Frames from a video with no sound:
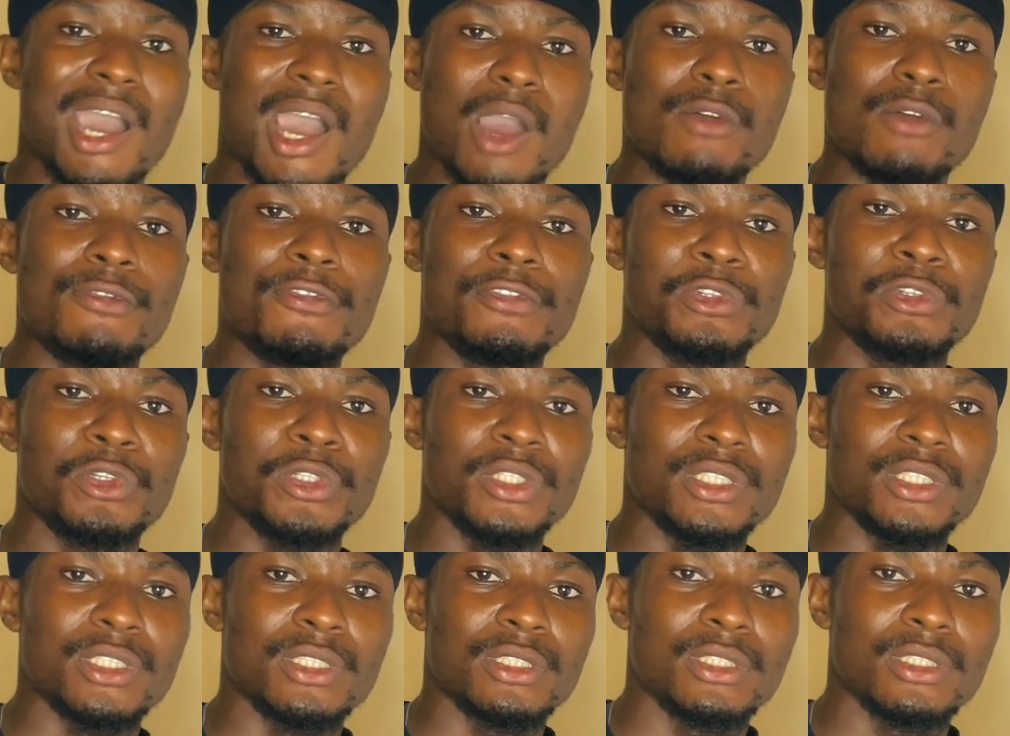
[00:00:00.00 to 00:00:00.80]
Are you
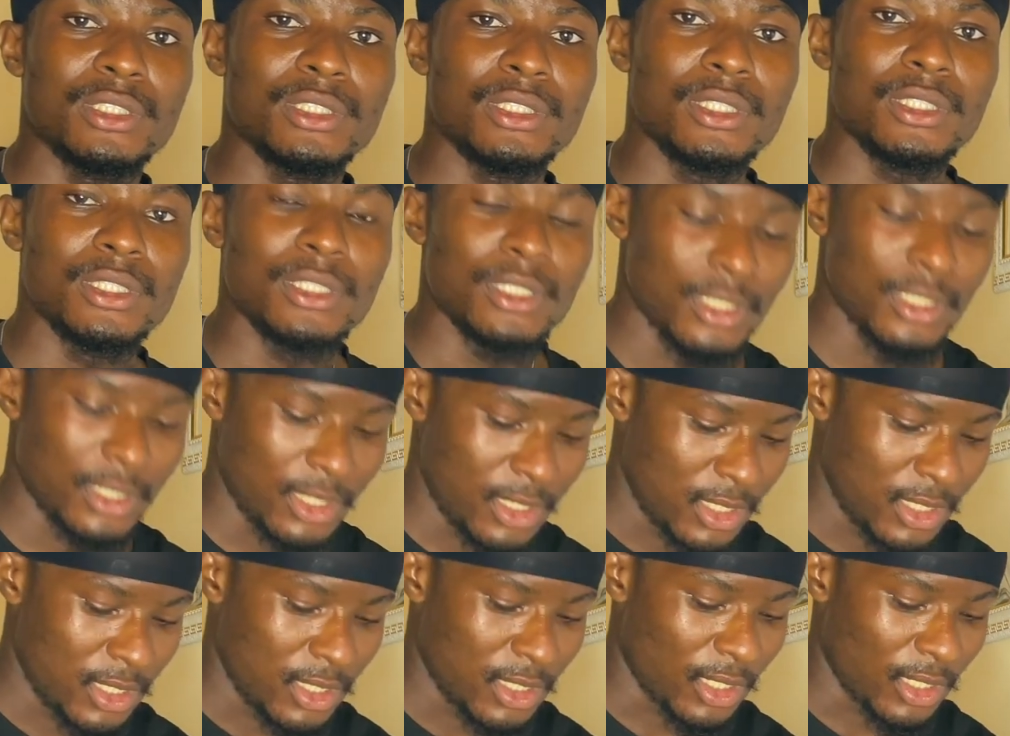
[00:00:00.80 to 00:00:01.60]
following?
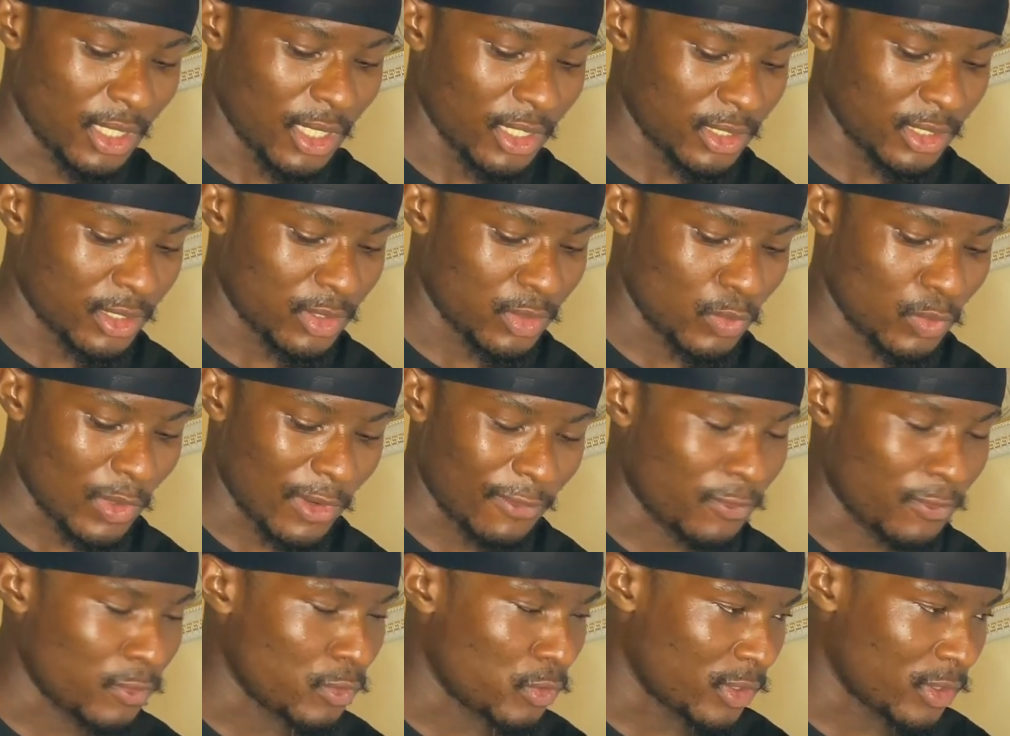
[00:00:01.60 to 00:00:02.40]
Yes, we are
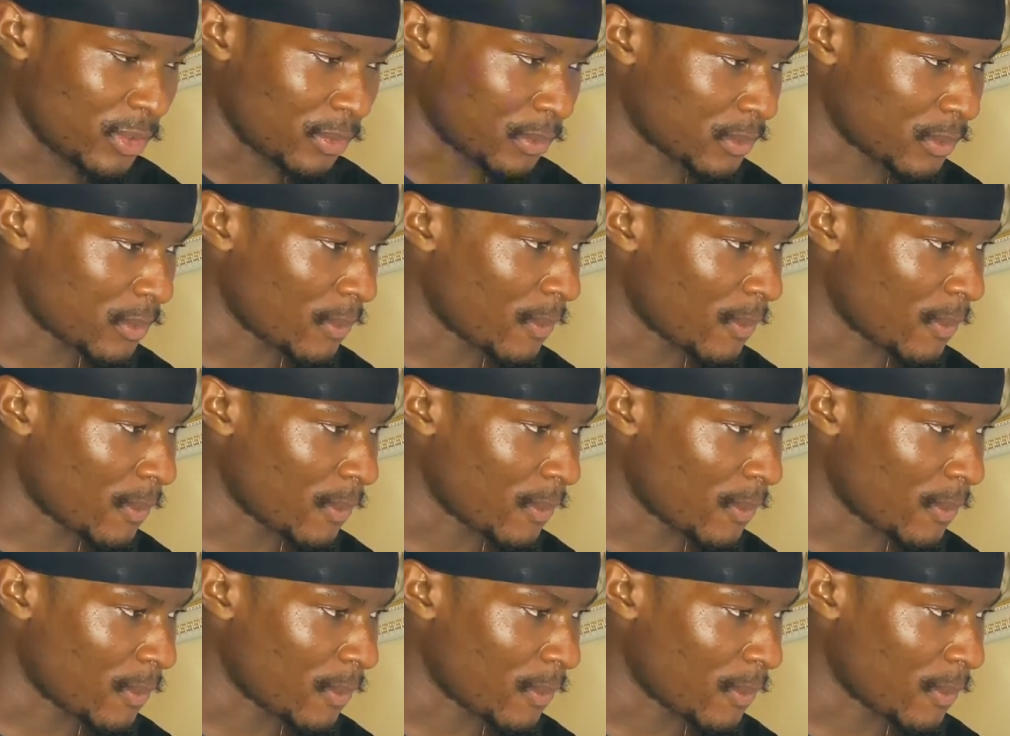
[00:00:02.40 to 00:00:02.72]
following.